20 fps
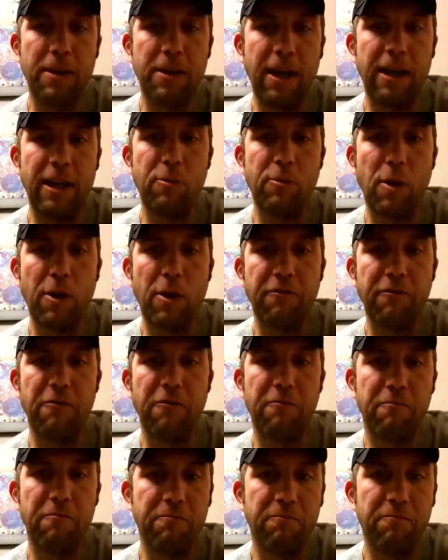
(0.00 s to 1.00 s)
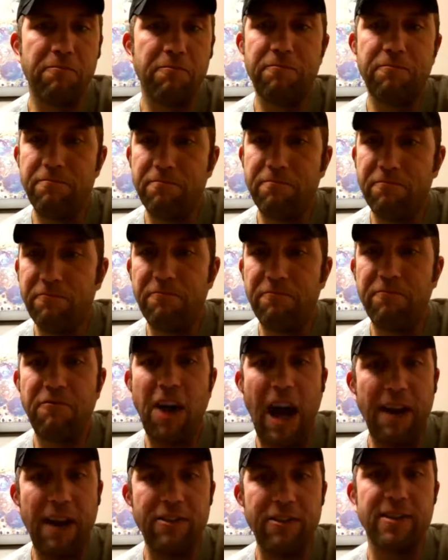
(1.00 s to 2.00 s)
anywhere from
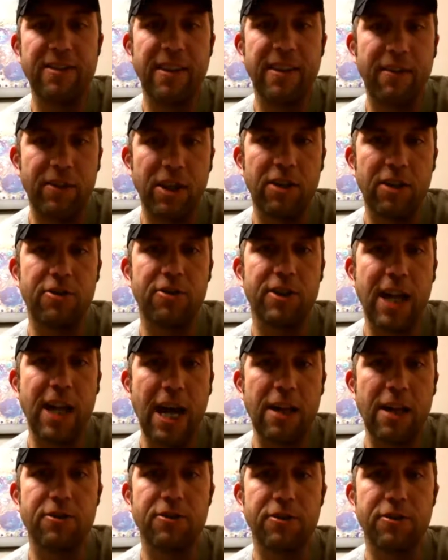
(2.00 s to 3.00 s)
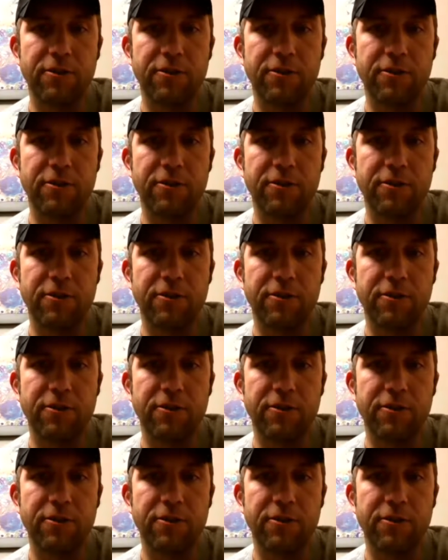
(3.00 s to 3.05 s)
$500 to $700.